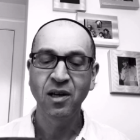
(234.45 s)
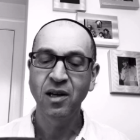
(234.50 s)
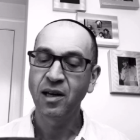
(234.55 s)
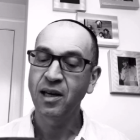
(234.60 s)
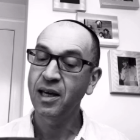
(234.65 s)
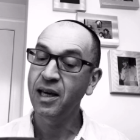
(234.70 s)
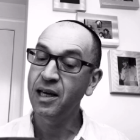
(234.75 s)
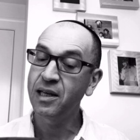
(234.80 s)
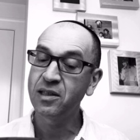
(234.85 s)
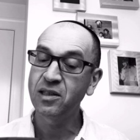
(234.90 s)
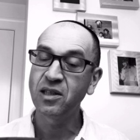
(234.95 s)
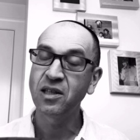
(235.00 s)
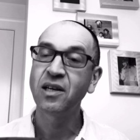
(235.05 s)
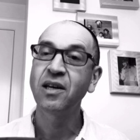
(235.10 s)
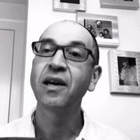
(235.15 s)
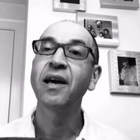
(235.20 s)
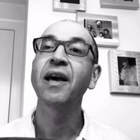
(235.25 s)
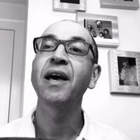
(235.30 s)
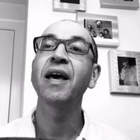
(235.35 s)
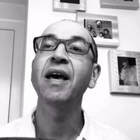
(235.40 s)
yet
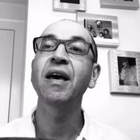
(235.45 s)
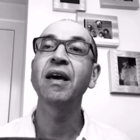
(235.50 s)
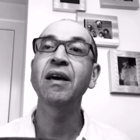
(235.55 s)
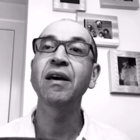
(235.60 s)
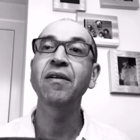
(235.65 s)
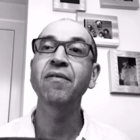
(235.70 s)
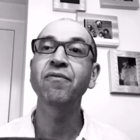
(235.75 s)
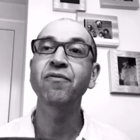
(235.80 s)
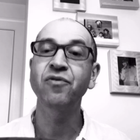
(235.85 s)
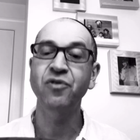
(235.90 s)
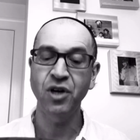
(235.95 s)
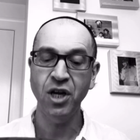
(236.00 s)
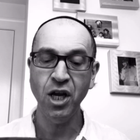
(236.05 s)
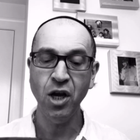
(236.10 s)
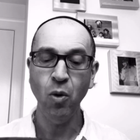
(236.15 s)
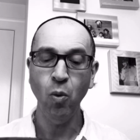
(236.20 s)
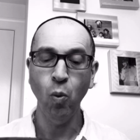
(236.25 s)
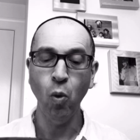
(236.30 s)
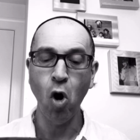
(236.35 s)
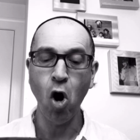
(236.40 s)
every
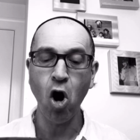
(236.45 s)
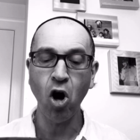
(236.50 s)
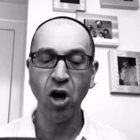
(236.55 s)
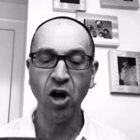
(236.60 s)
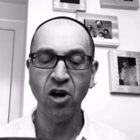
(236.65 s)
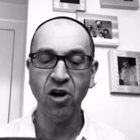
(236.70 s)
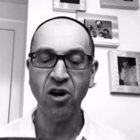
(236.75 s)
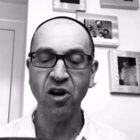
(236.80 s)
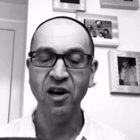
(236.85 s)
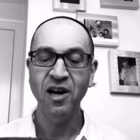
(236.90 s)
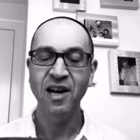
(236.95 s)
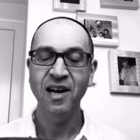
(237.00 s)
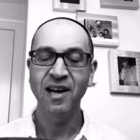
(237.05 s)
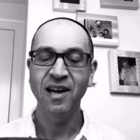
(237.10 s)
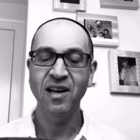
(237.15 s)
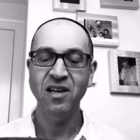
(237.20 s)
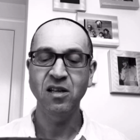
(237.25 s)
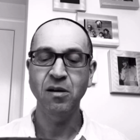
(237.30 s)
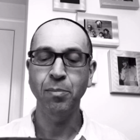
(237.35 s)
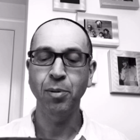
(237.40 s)
walker
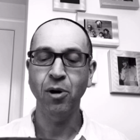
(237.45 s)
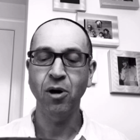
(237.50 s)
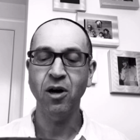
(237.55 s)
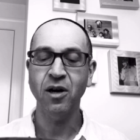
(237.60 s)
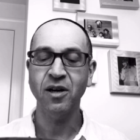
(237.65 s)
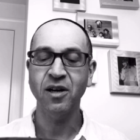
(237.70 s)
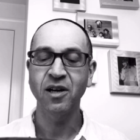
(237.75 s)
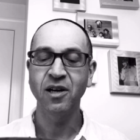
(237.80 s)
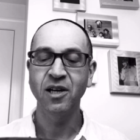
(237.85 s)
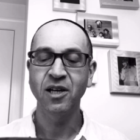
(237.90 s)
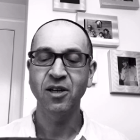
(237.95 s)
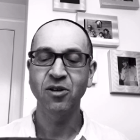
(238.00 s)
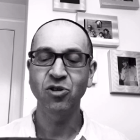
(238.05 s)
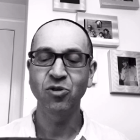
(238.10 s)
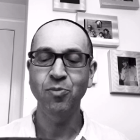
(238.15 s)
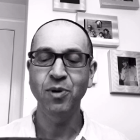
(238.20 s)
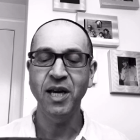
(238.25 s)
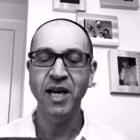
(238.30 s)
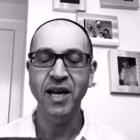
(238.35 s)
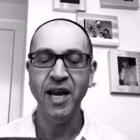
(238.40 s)
in the park could
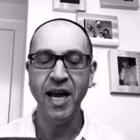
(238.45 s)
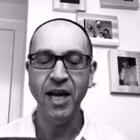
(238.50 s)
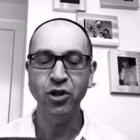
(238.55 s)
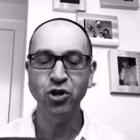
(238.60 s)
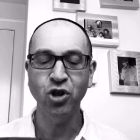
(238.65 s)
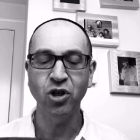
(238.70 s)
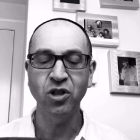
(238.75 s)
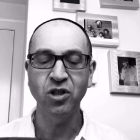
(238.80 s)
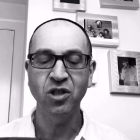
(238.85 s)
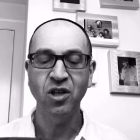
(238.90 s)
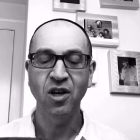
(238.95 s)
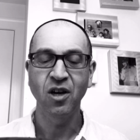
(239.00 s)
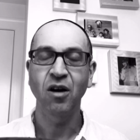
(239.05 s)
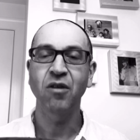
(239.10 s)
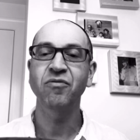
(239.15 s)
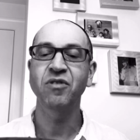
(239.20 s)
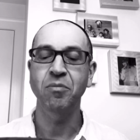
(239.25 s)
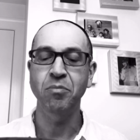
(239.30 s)
be an agent of the